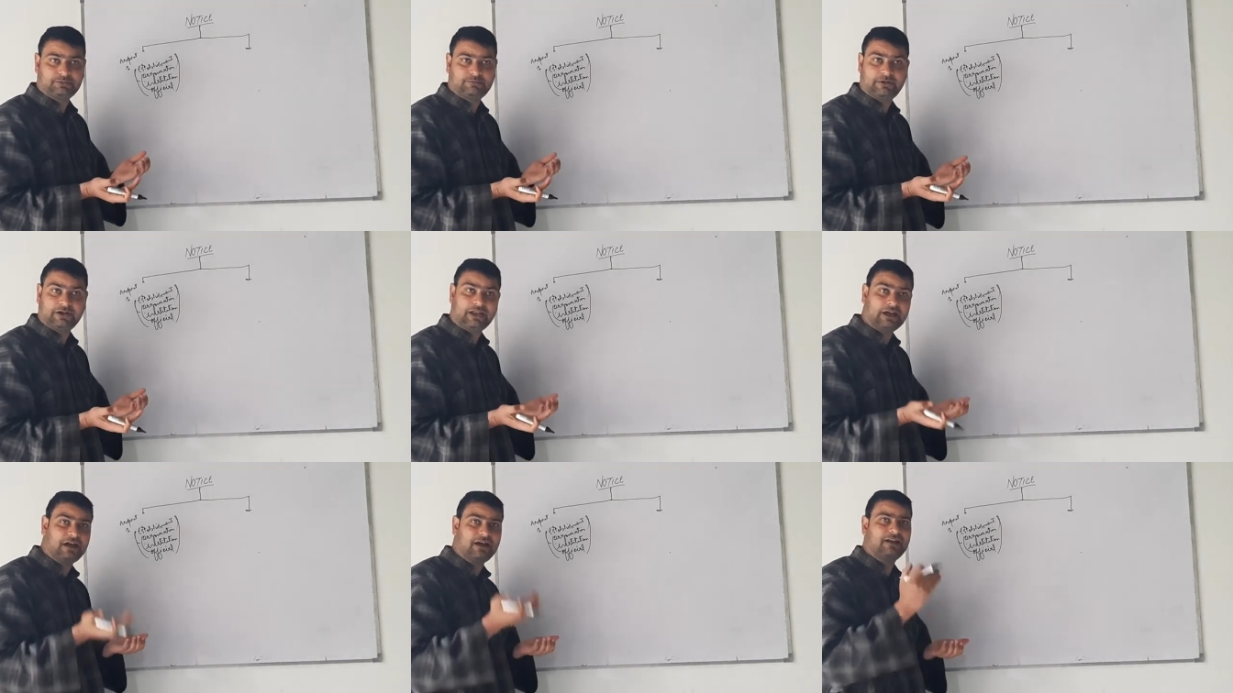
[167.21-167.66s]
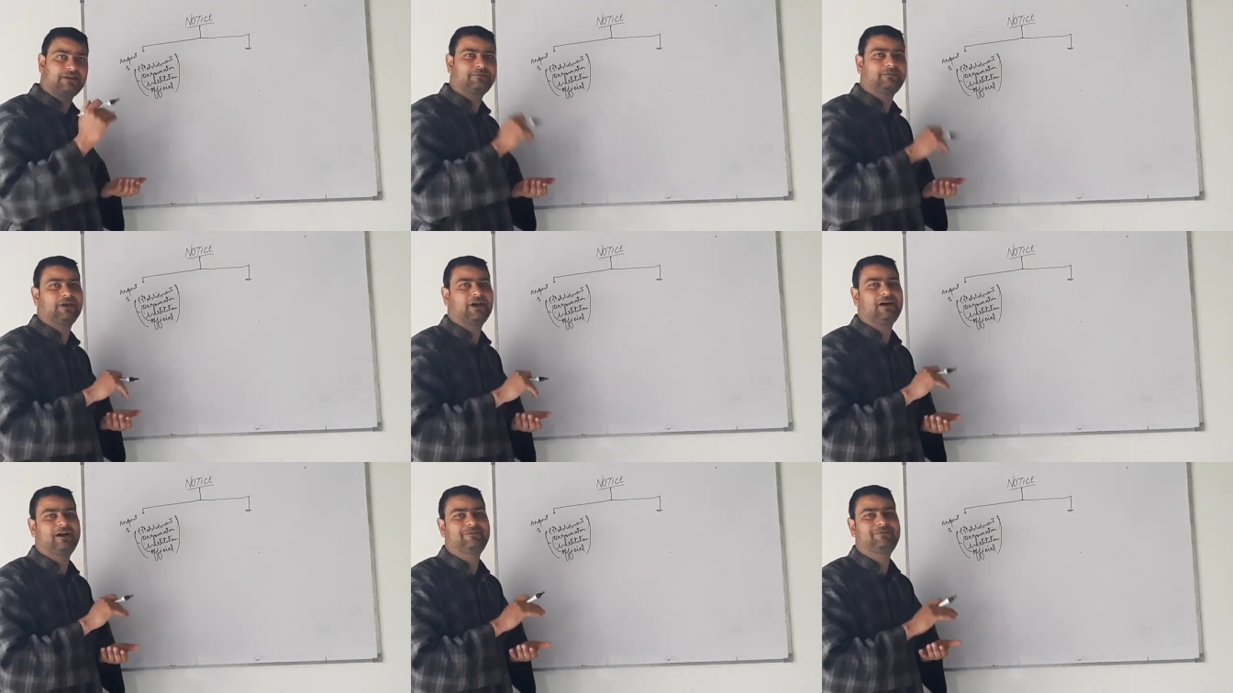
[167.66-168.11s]
but on
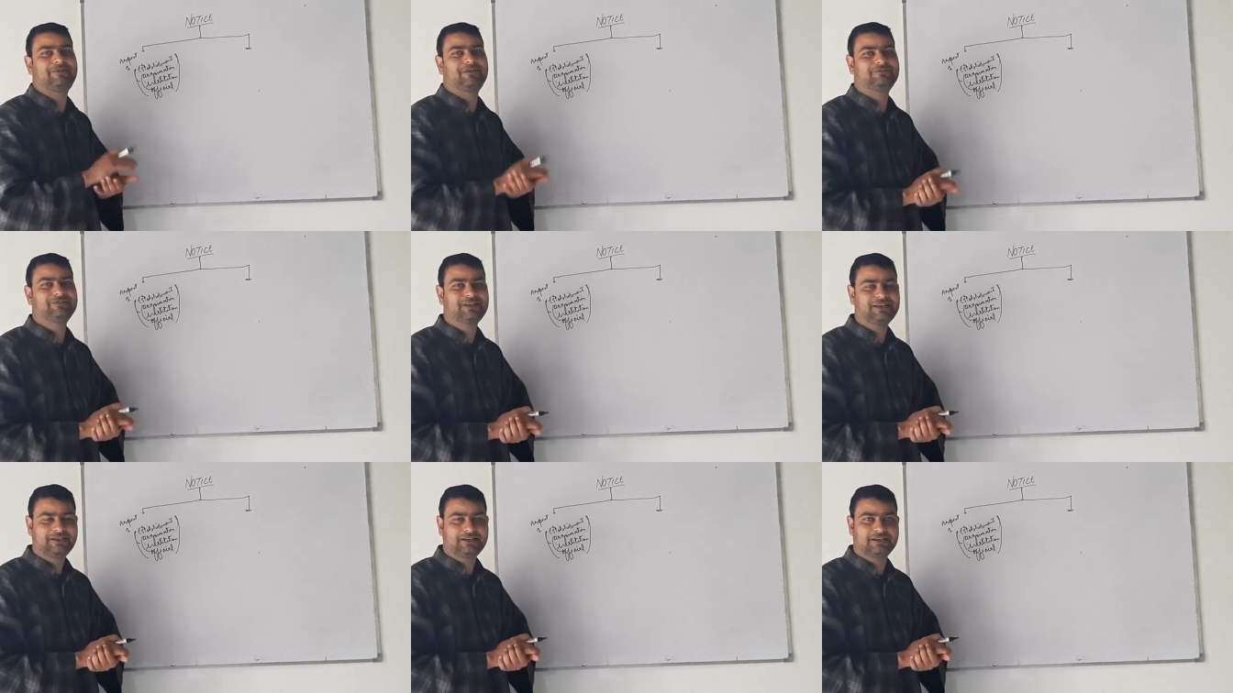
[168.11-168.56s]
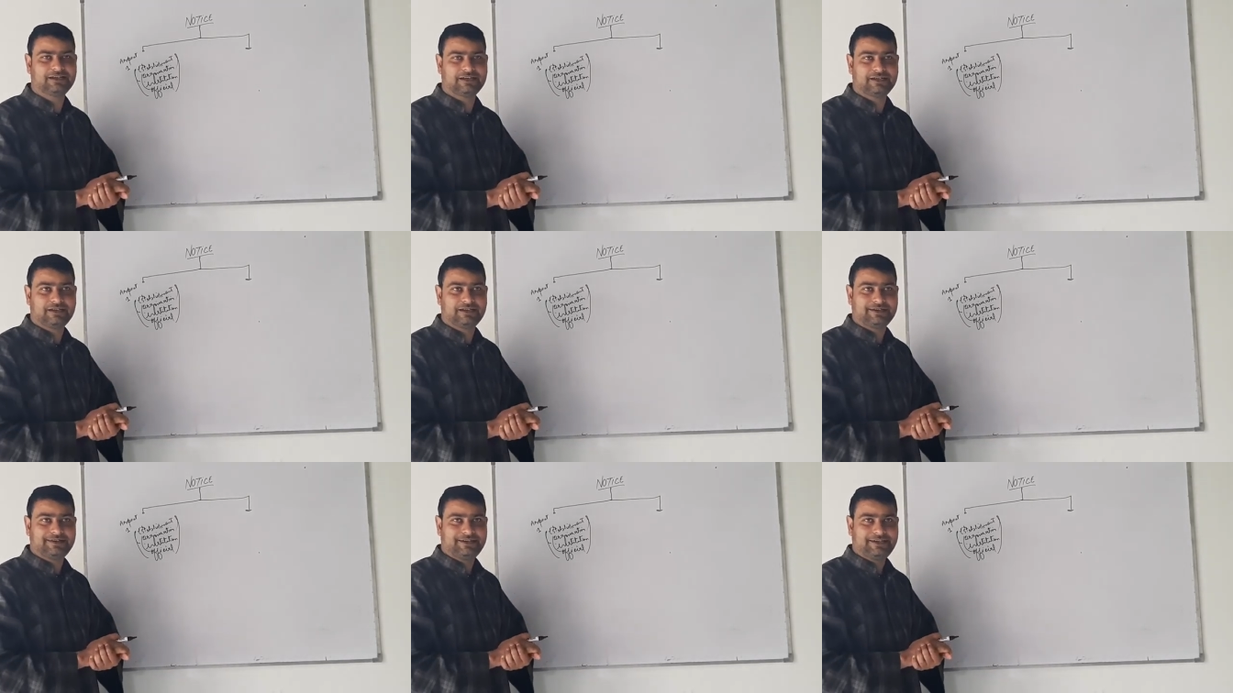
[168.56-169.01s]
behalf of the
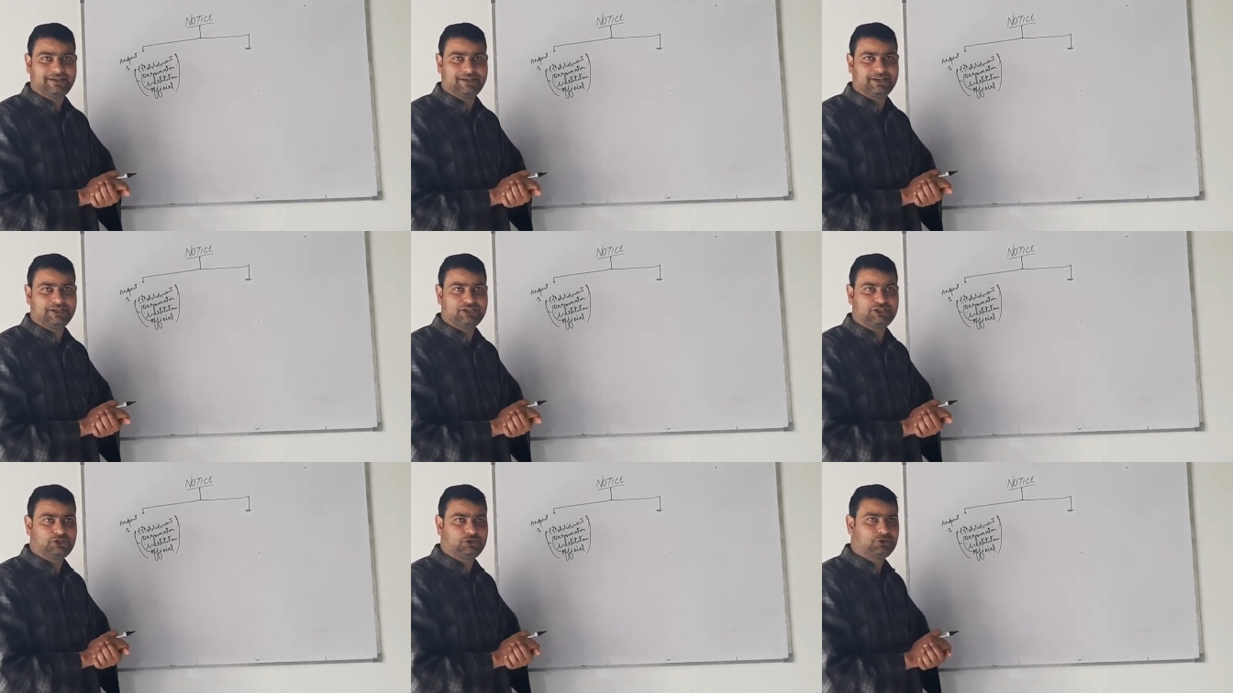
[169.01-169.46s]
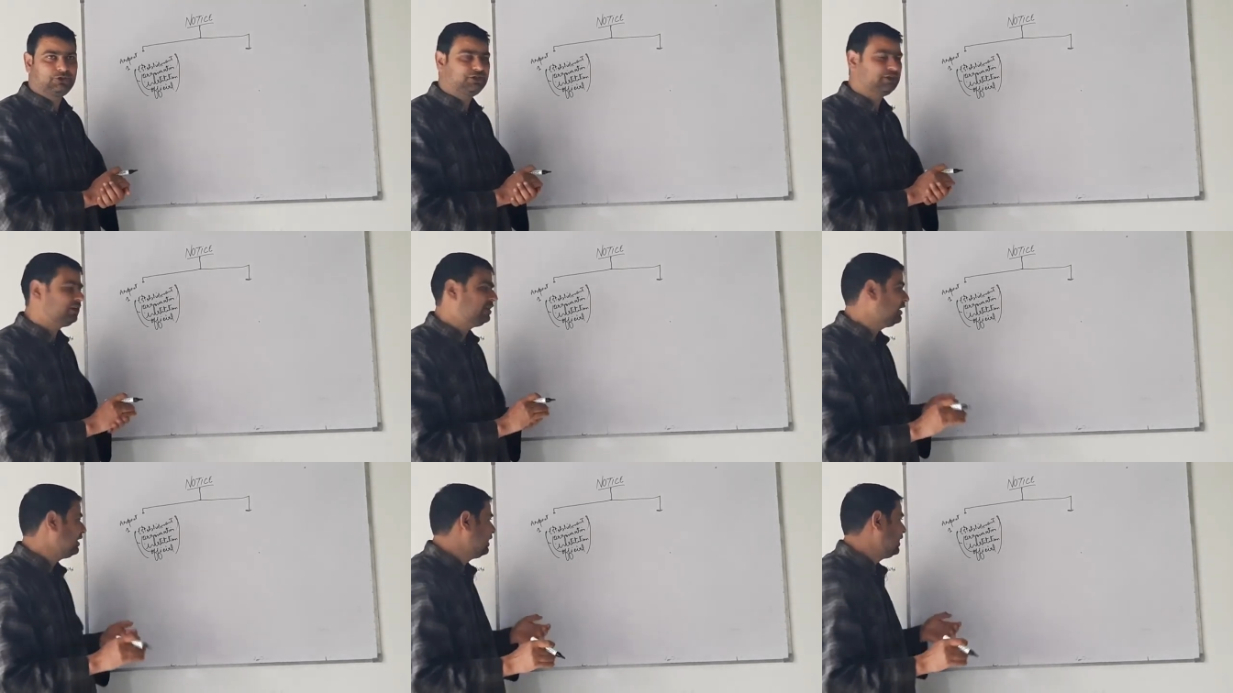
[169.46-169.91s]

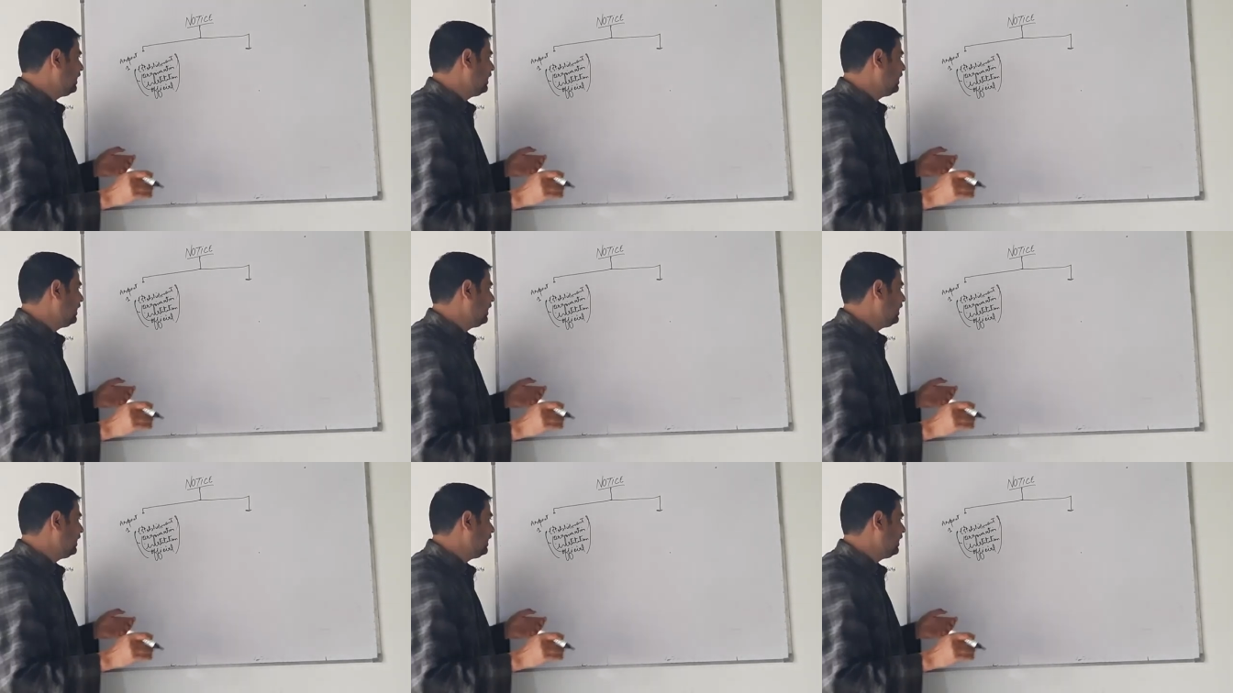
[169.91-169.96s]
institution.